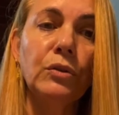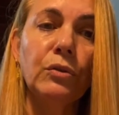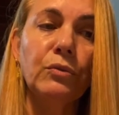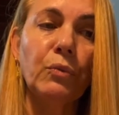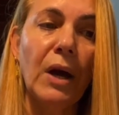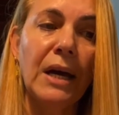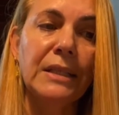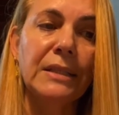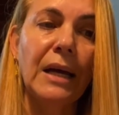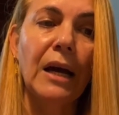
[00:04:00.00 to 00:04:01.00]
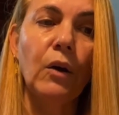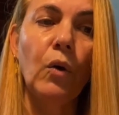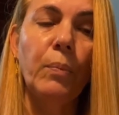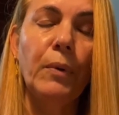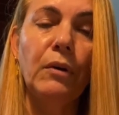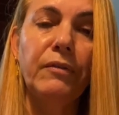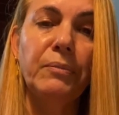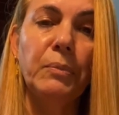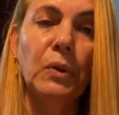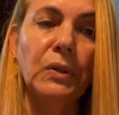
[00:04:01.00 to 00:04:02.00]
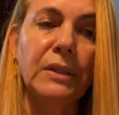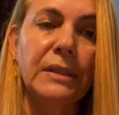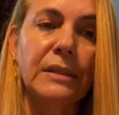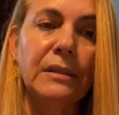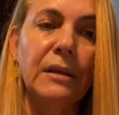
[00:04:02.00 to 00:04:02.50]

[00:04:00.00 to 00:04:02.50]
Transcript: to write a couple of books